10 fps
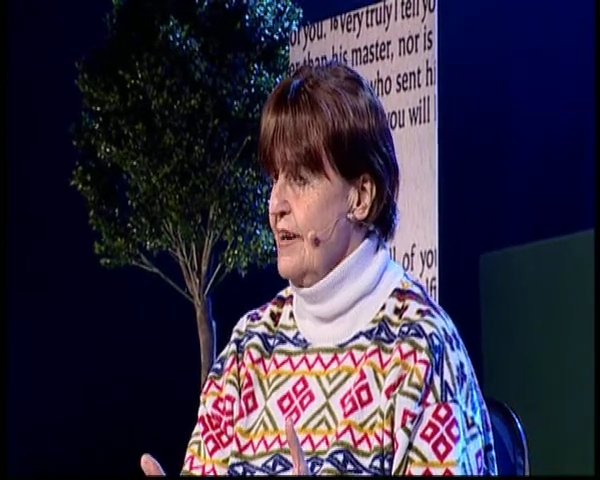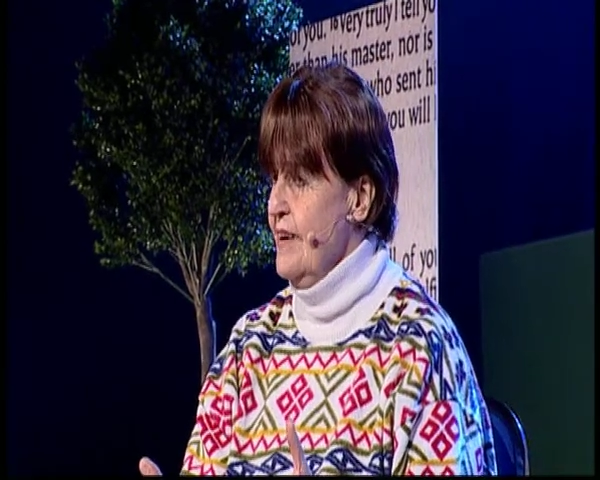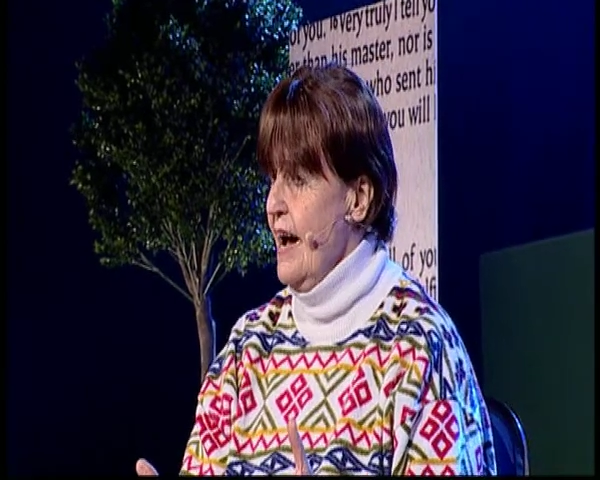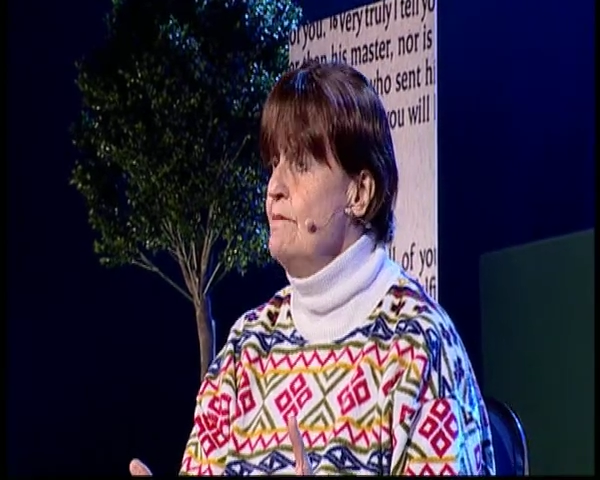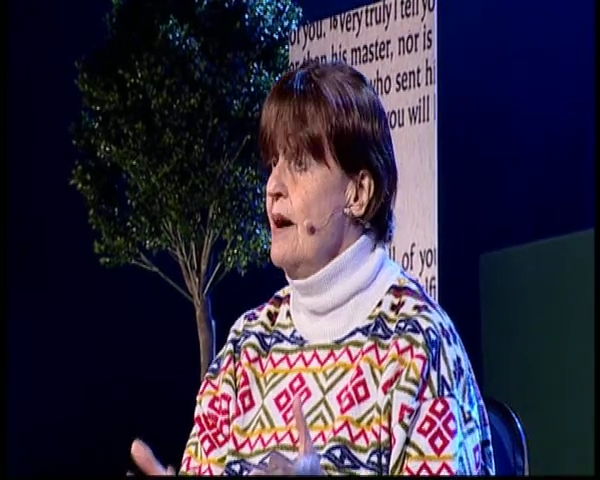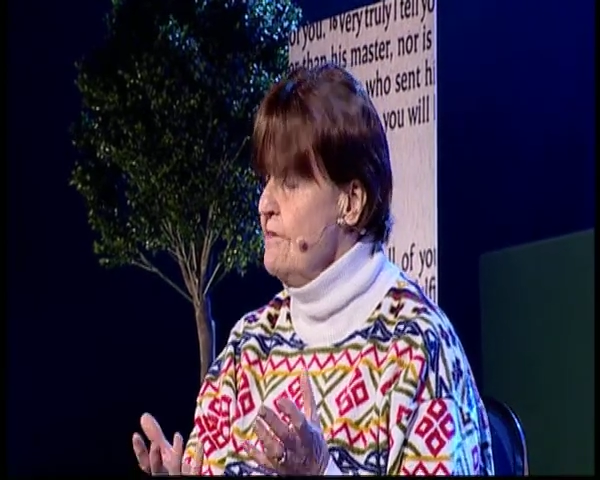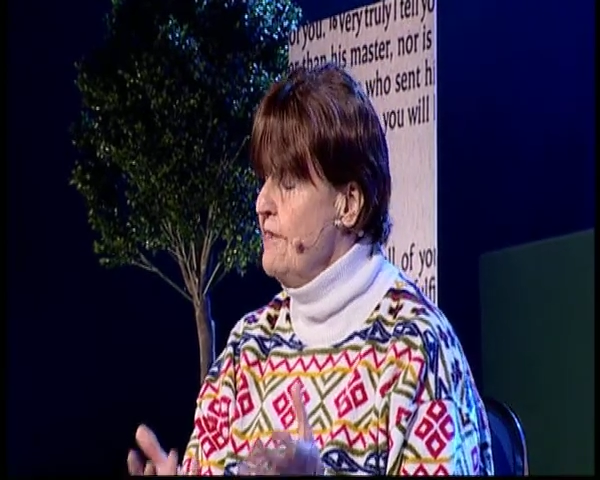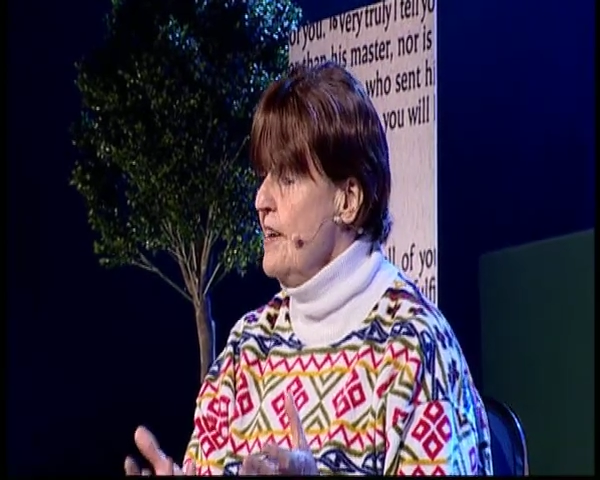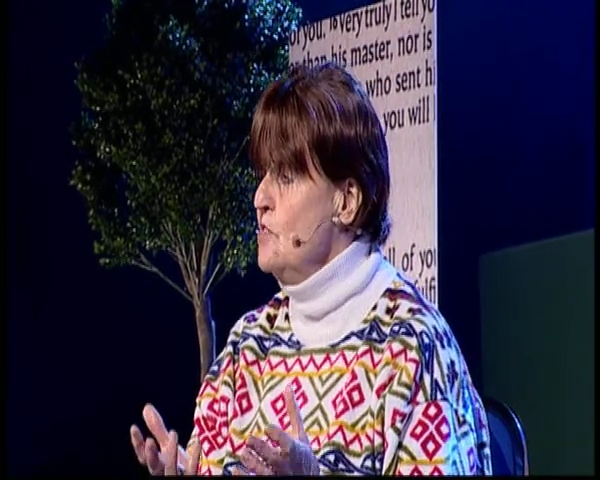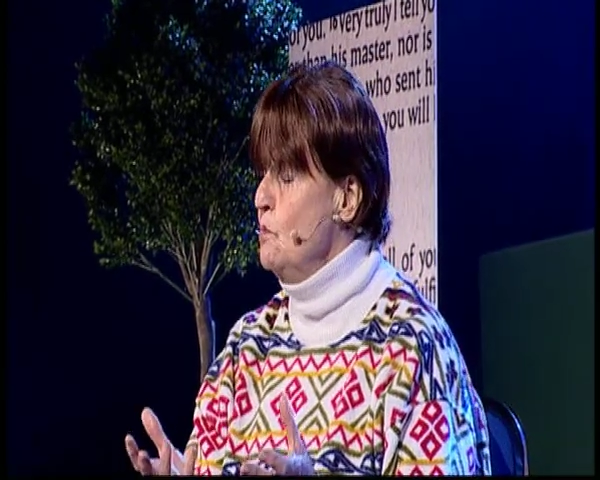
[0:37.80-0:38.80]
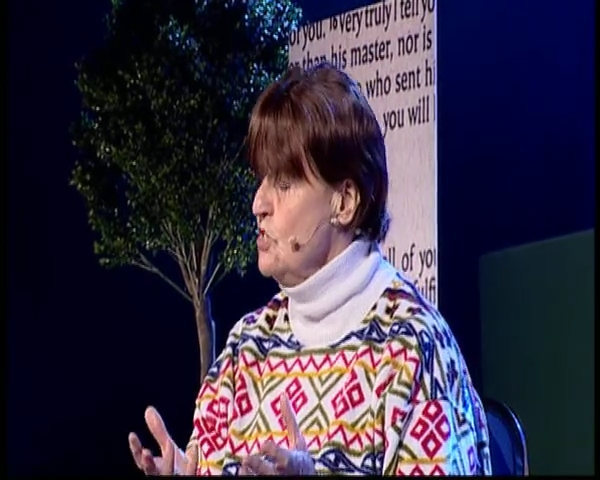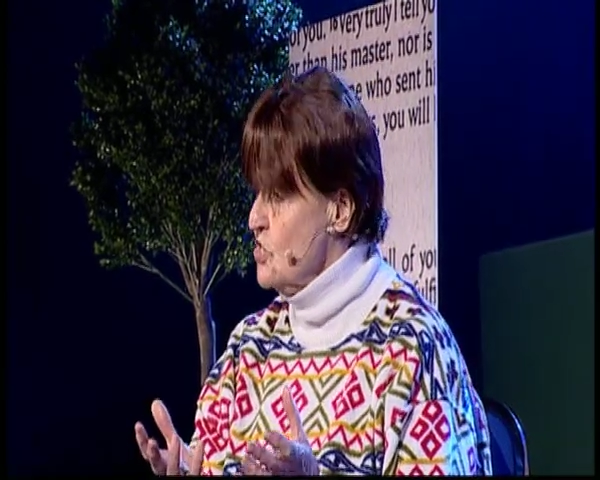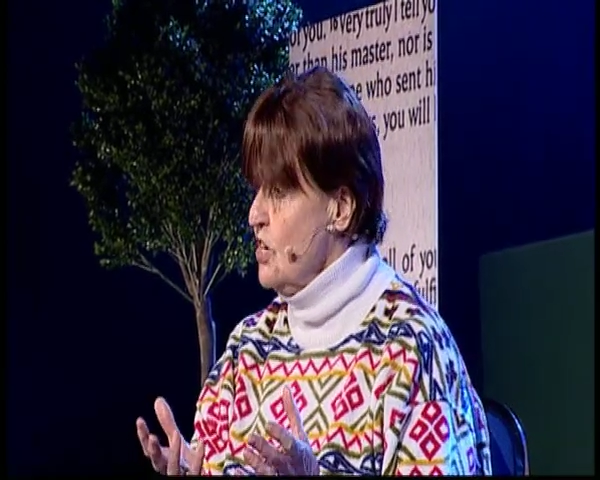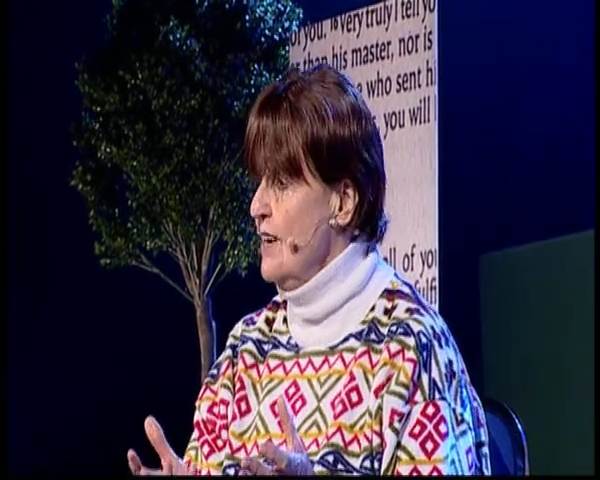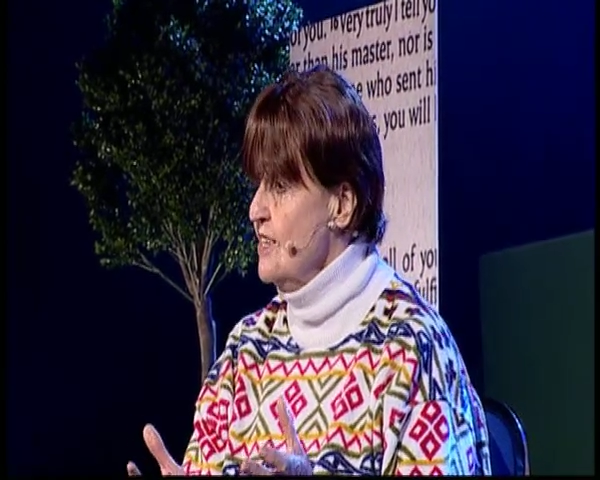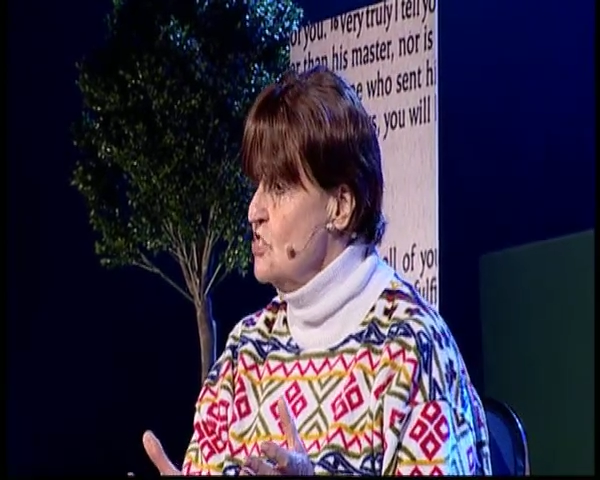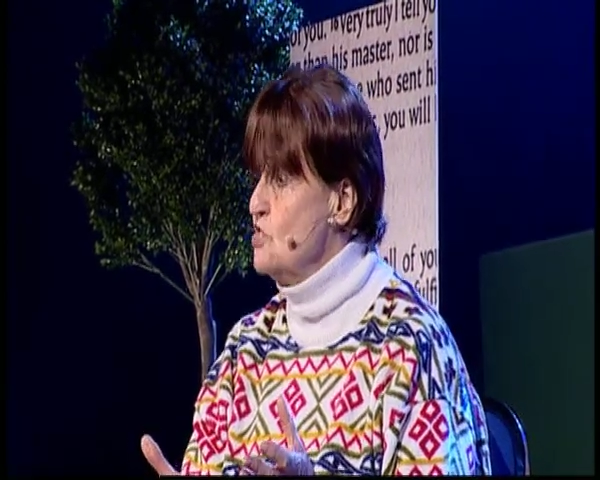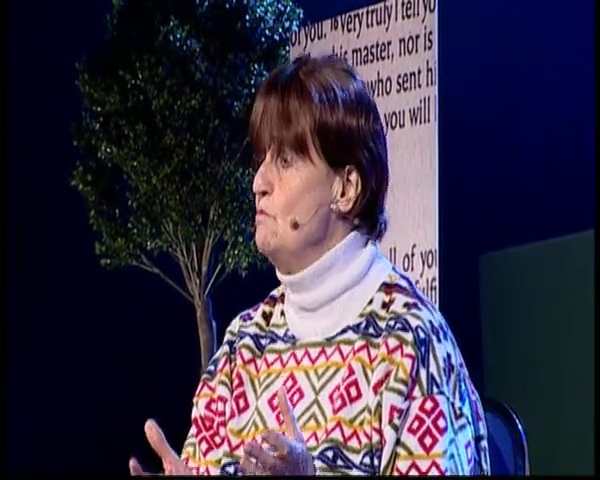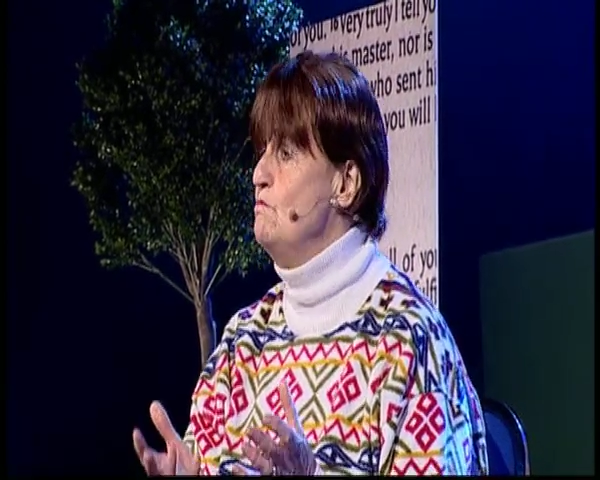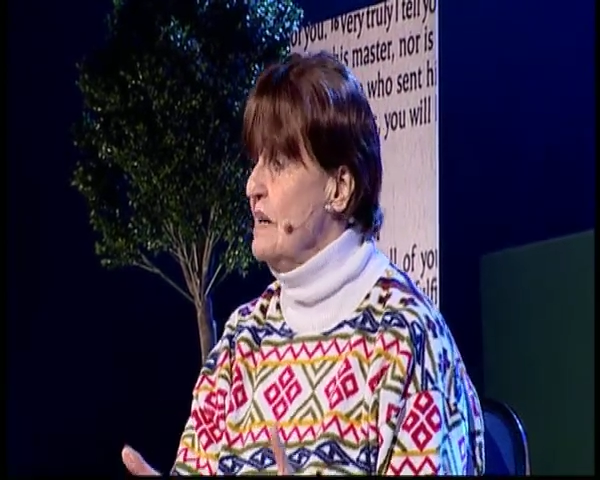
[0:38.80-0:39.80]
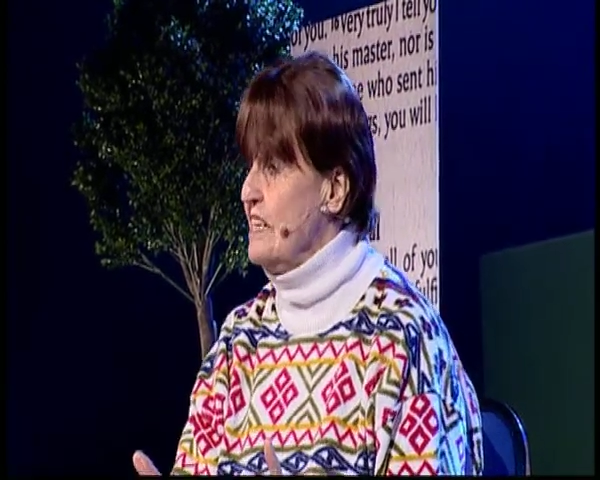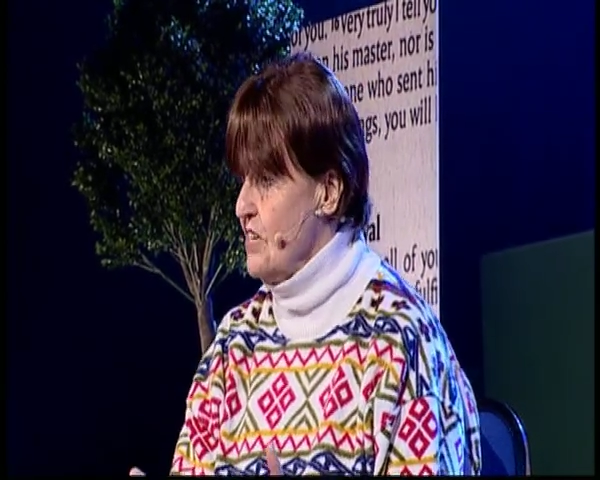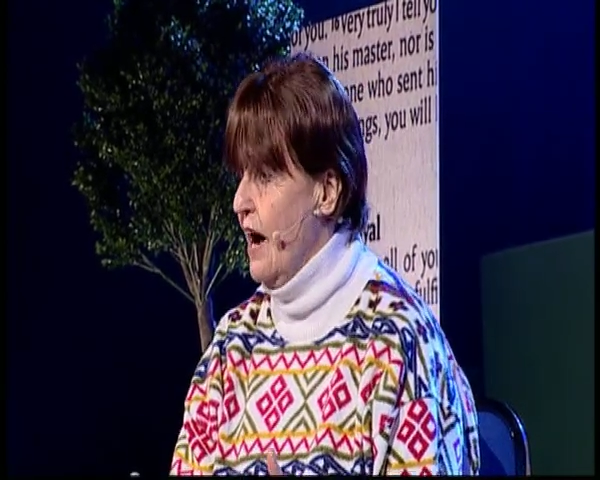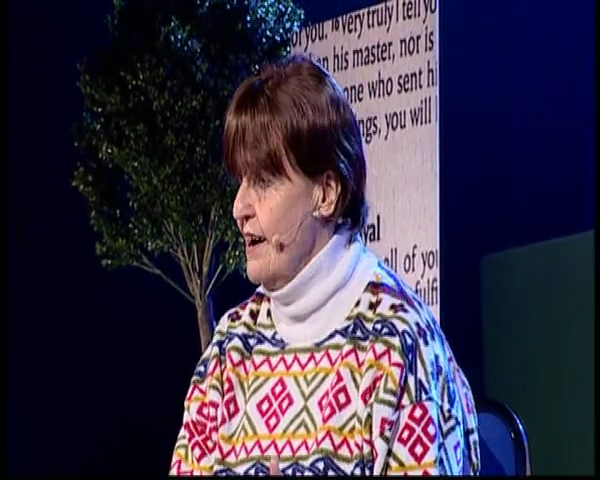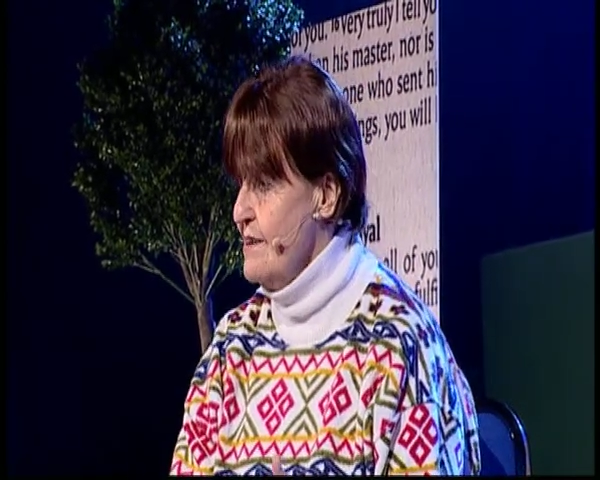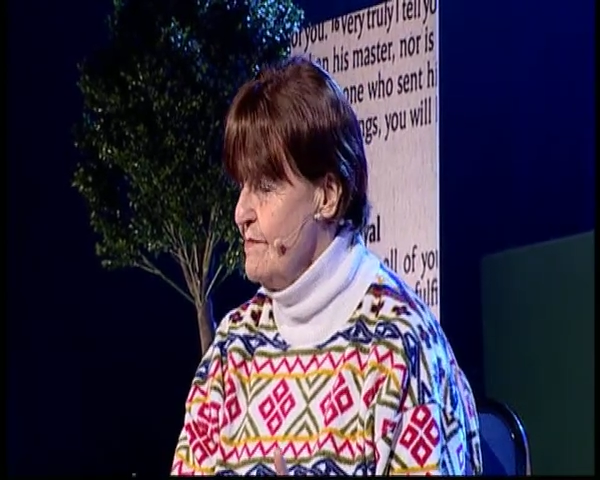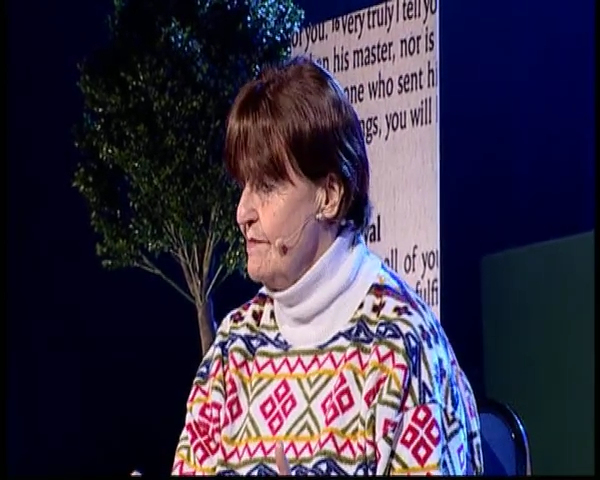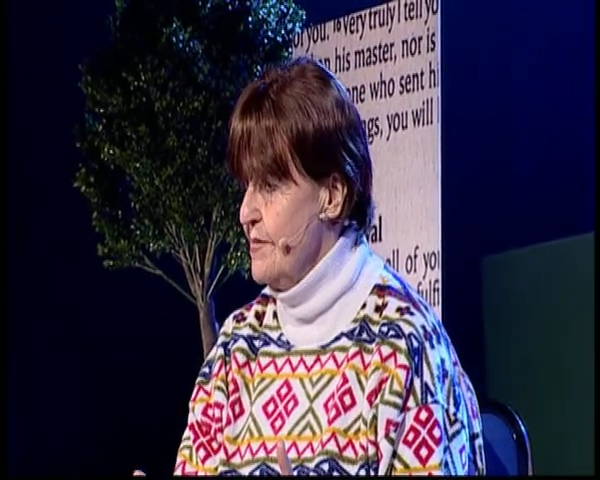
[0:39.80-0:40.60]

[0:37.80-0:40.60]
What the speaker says: And my faith was challenged big time.